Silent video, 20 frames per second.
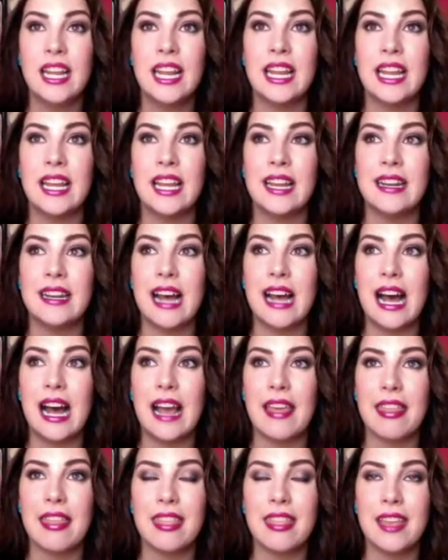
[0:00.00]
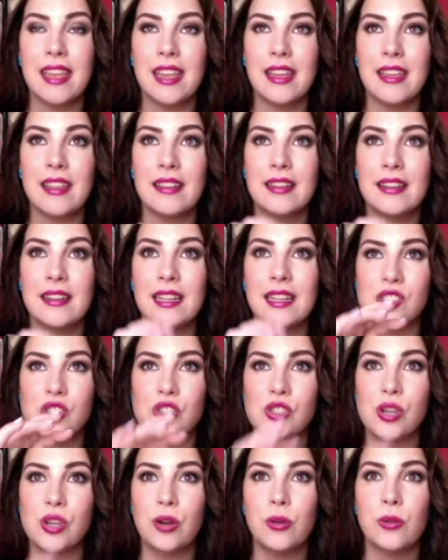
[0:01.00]
And I think it's
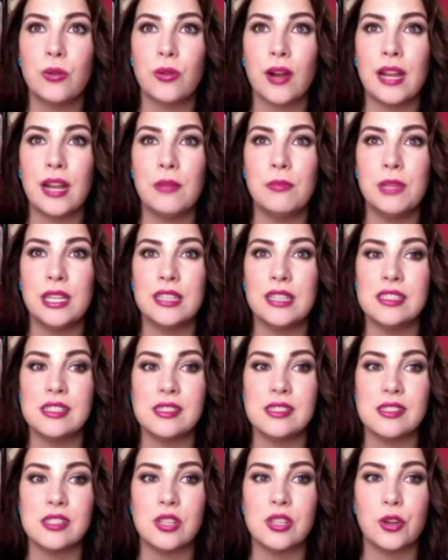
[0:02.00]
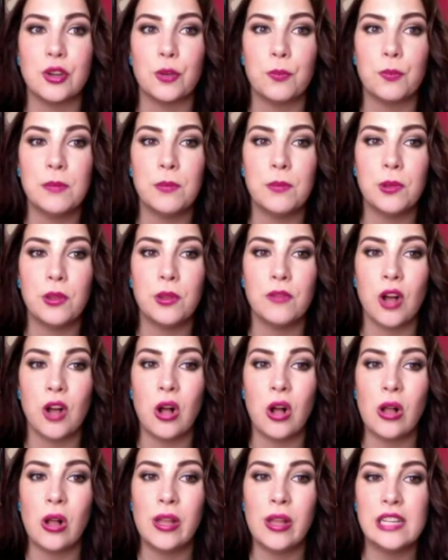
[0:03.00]
so great because there are people of
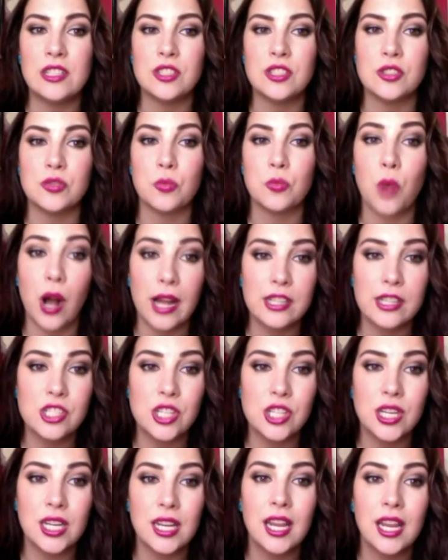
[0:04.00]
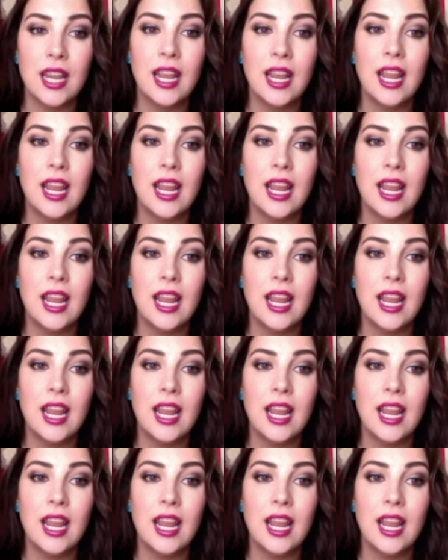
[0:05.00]
all ages watching,